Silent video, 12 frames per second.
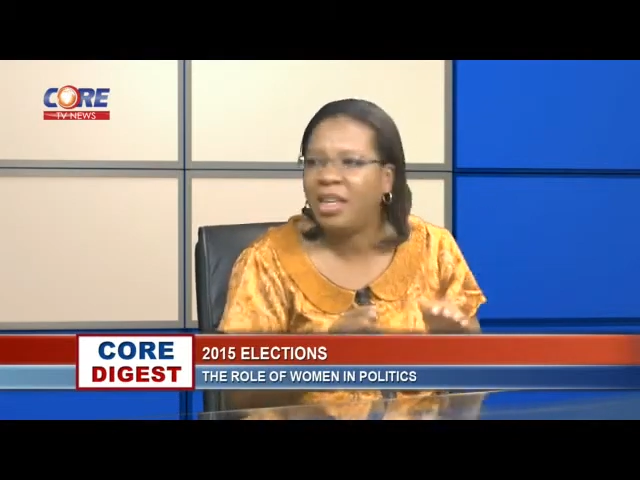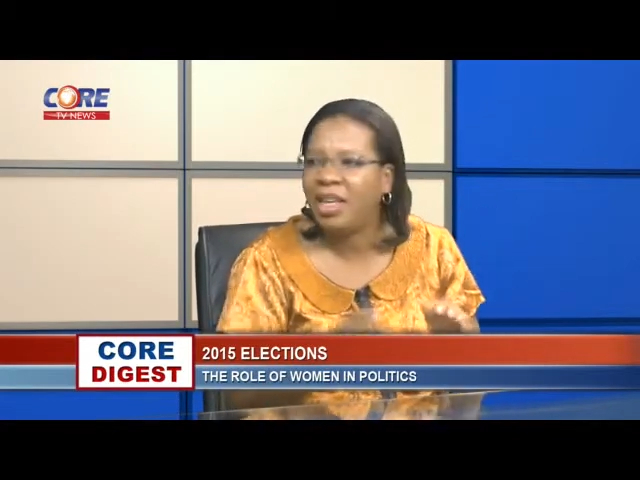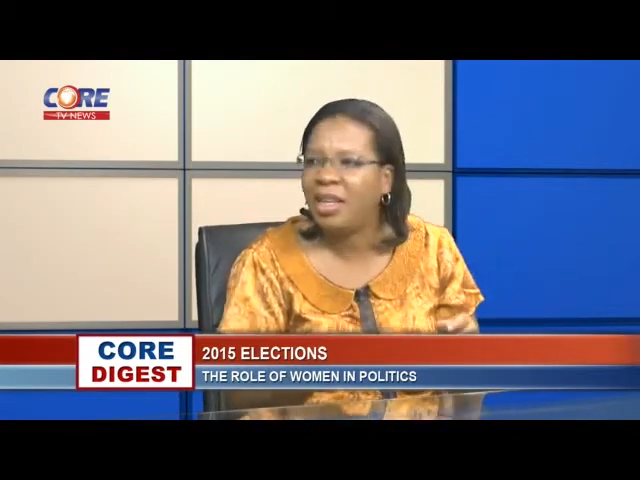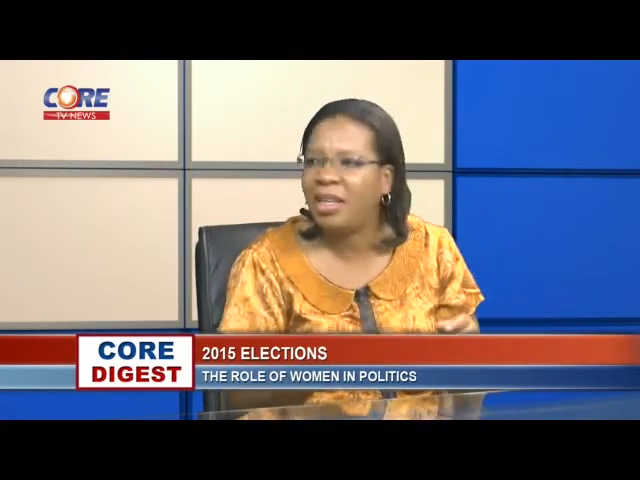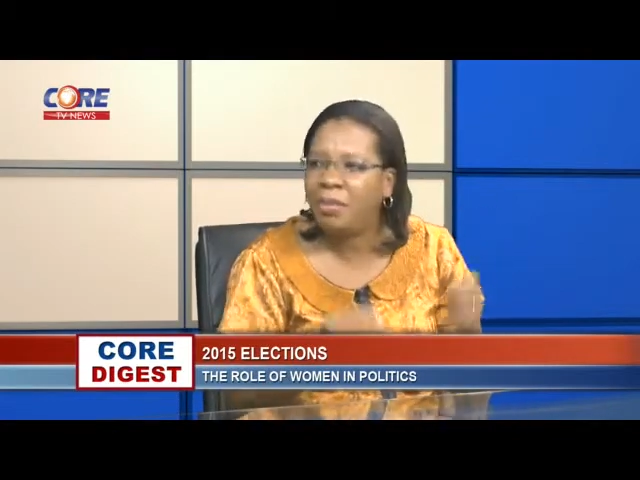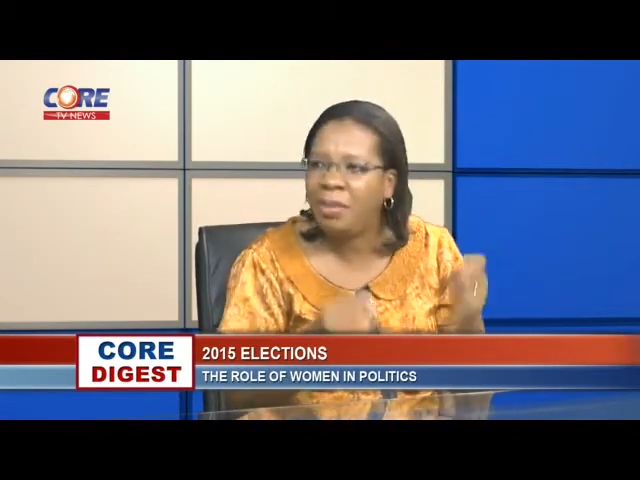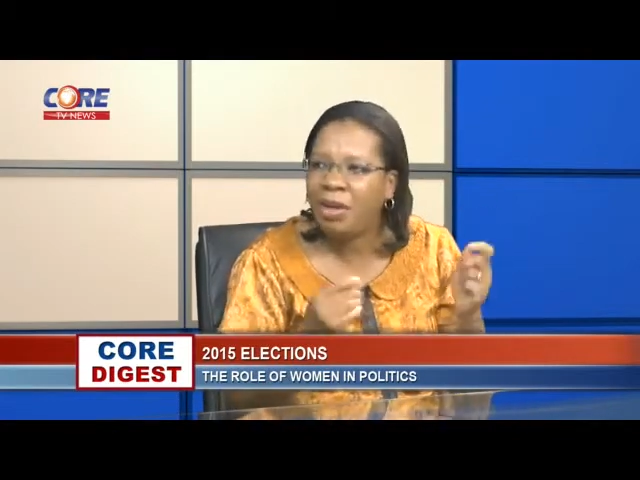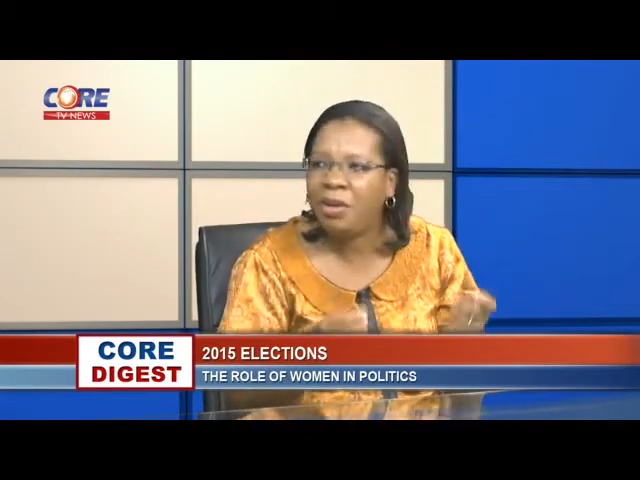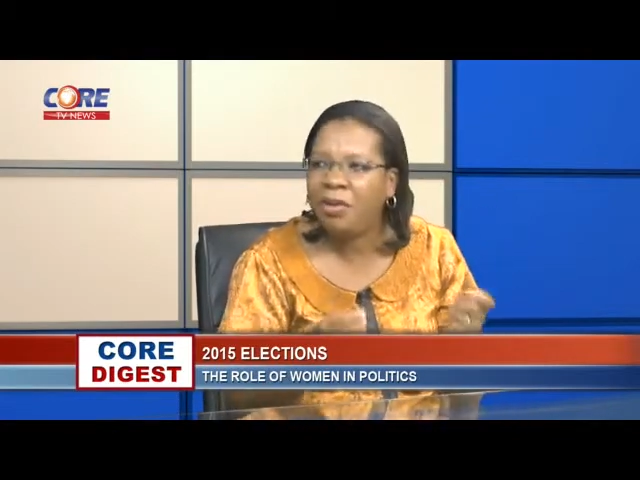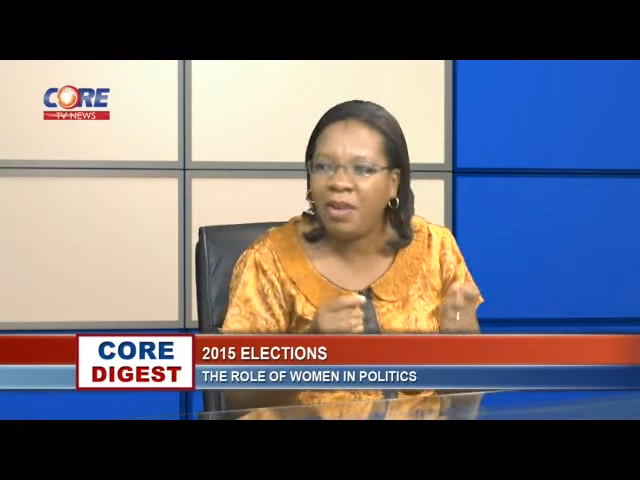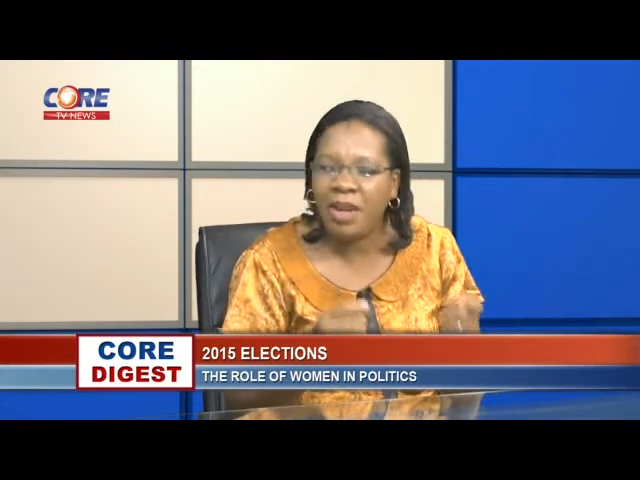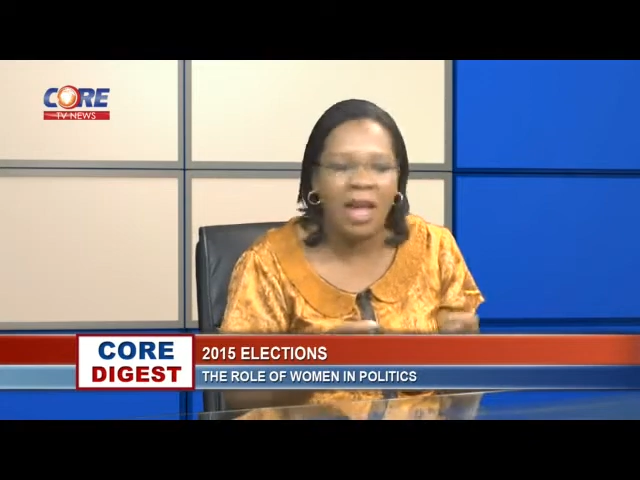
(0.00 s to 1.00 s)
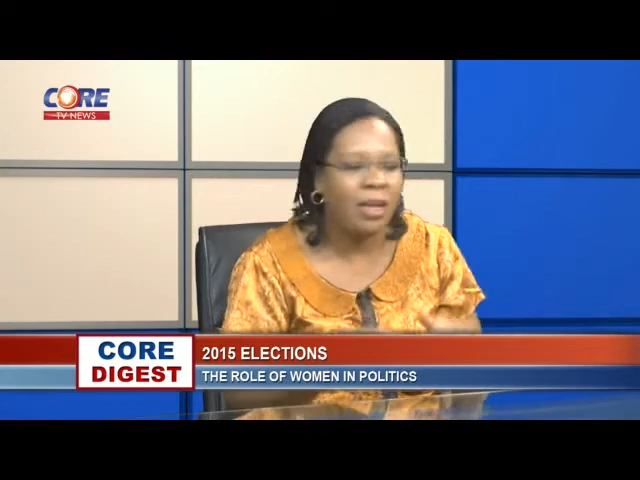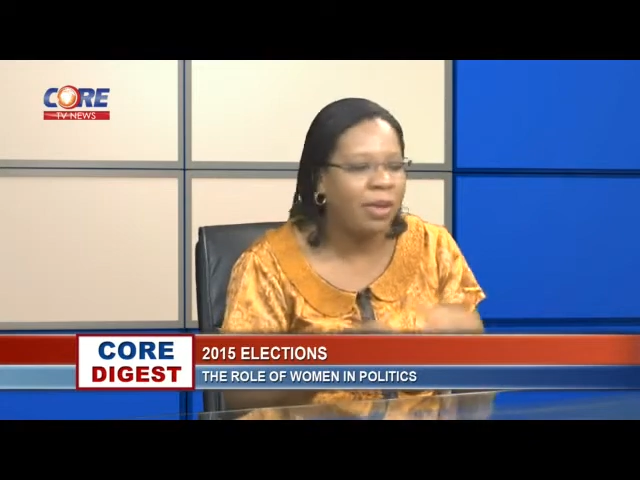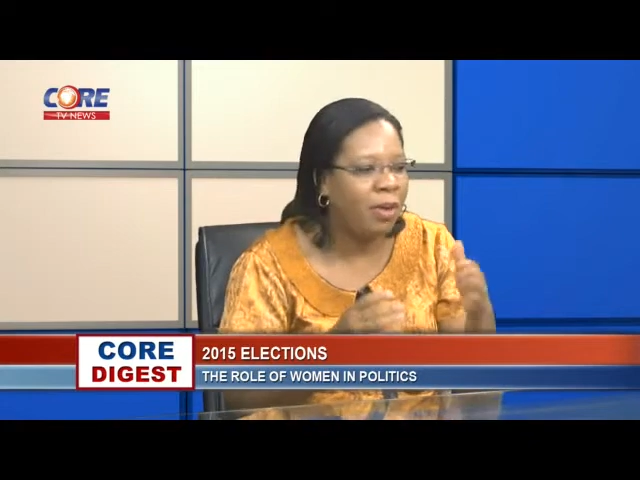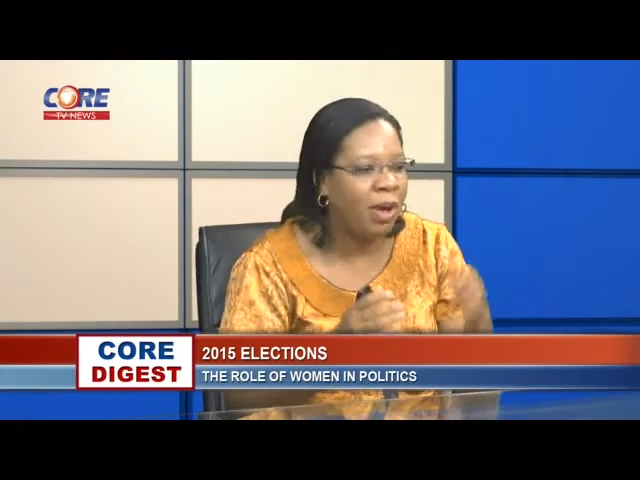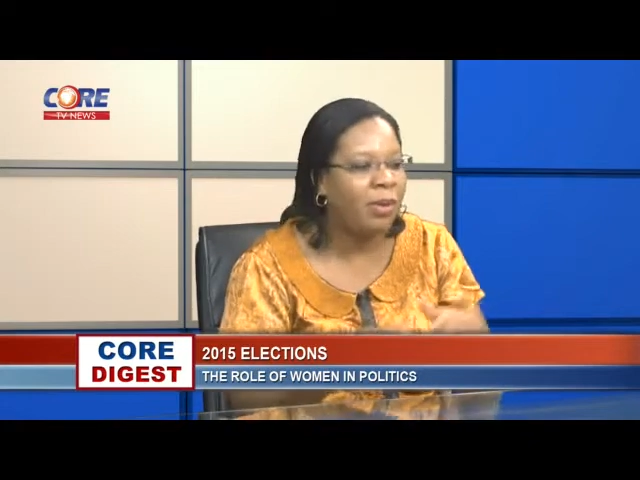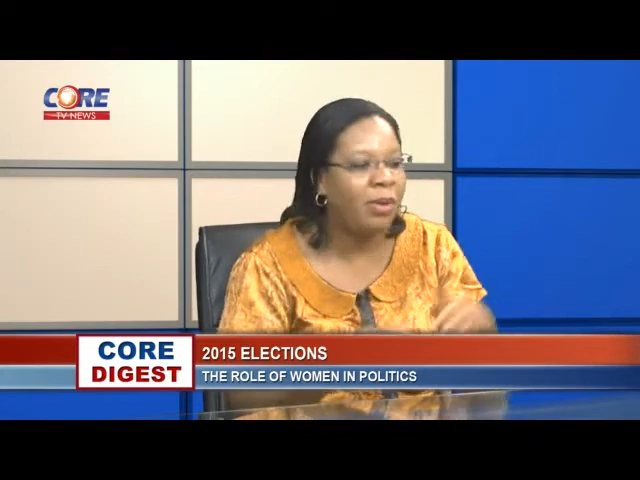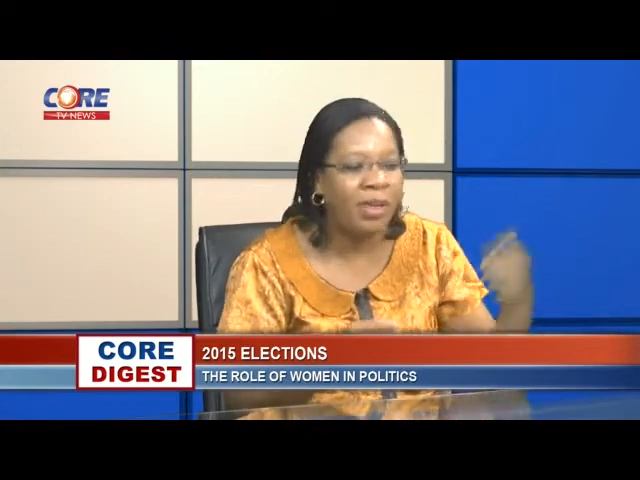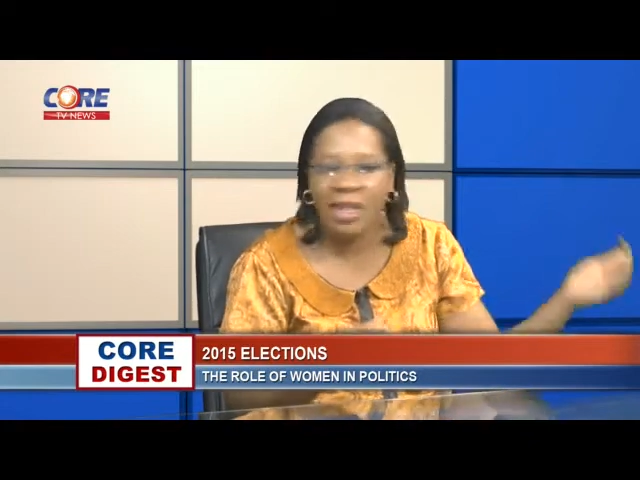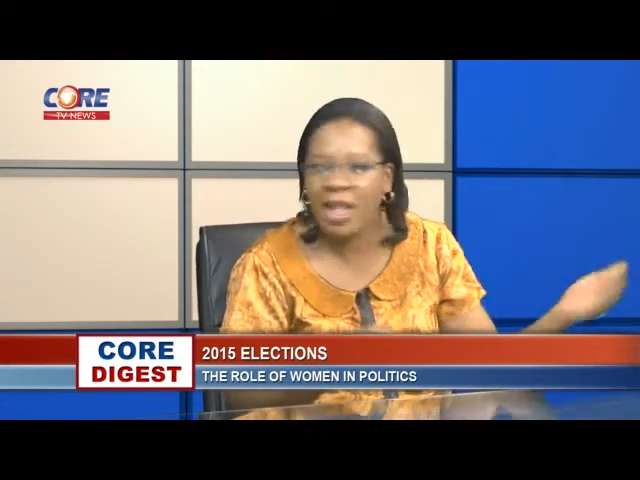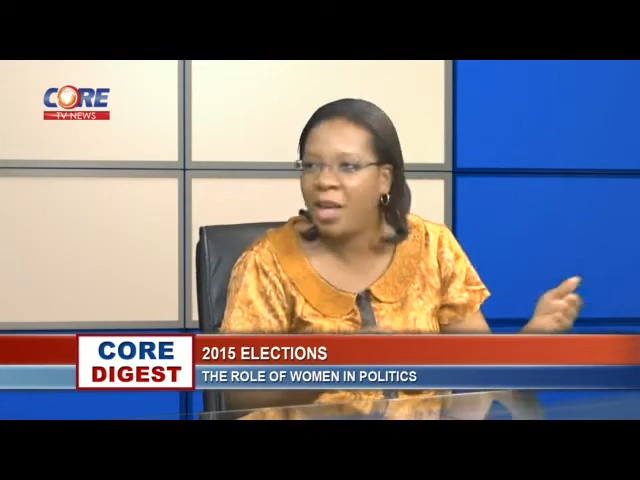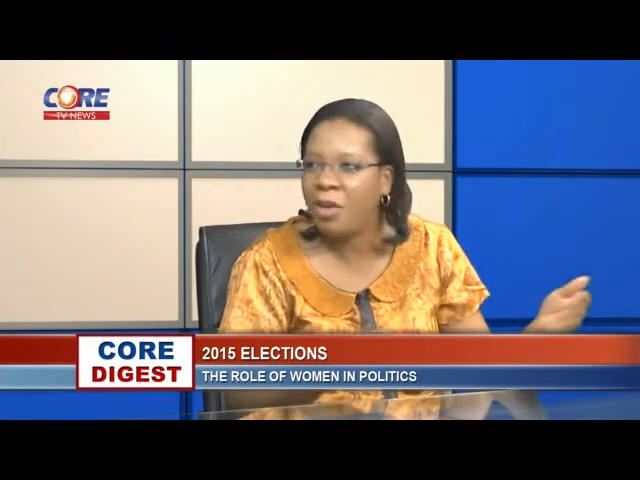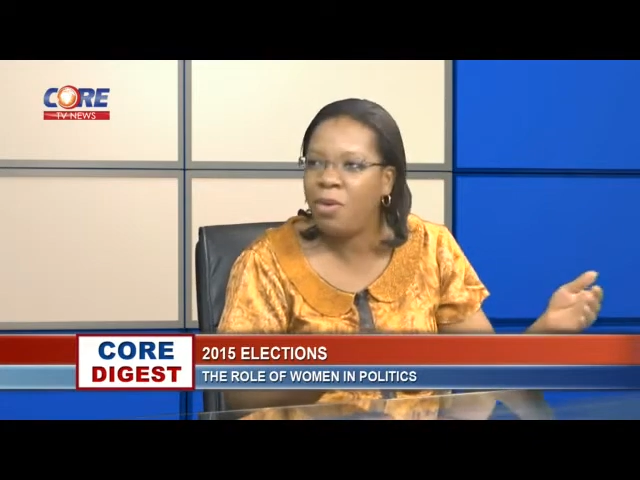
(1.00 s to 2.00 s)
in the blink of an eye, you are not
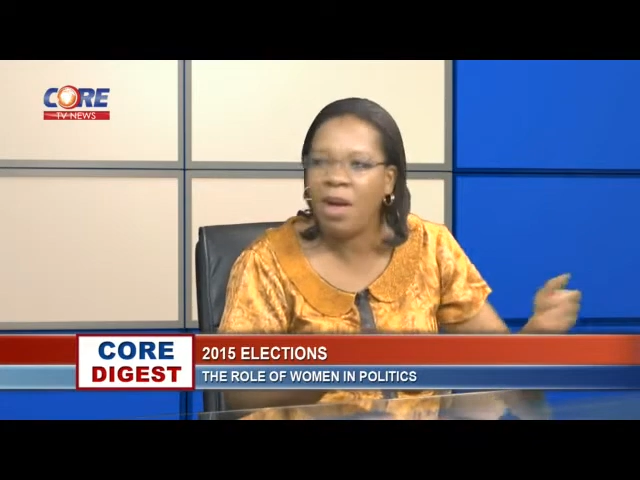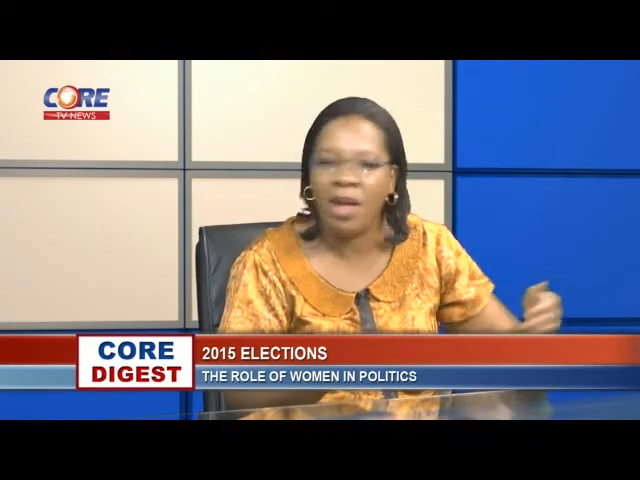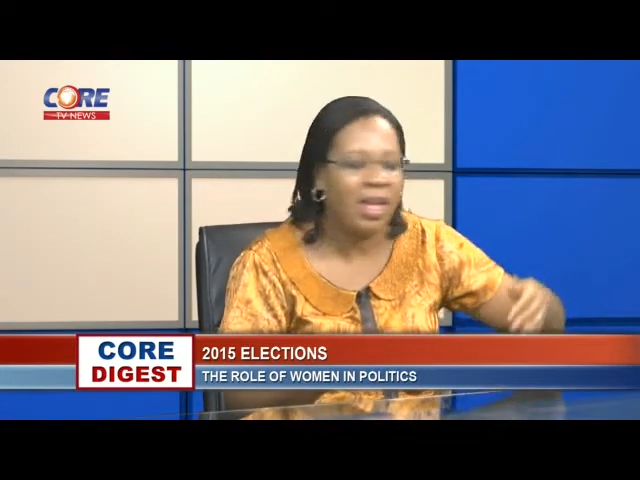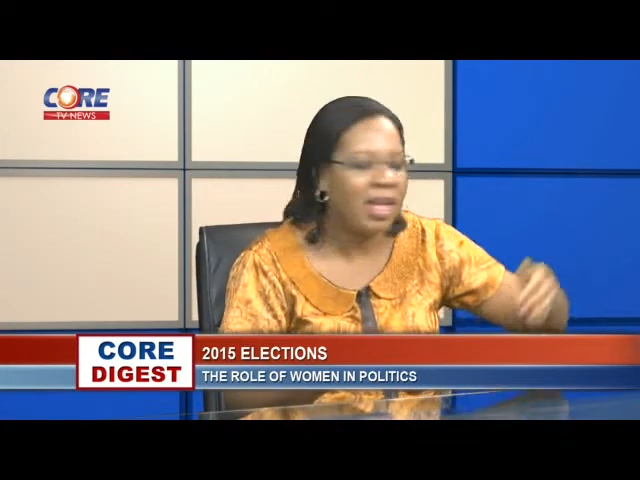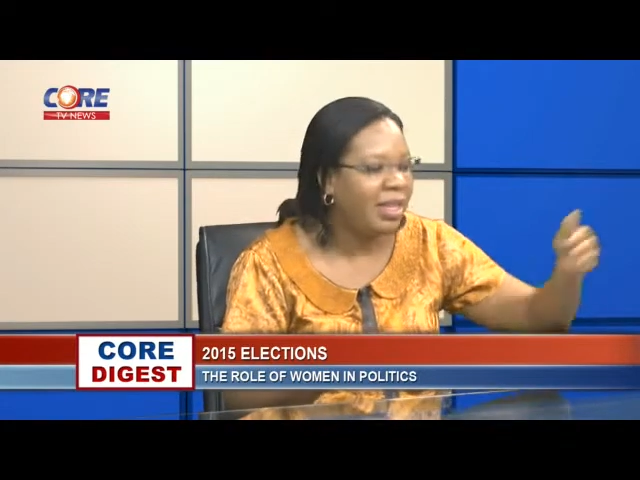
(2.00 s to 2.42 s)
there, you are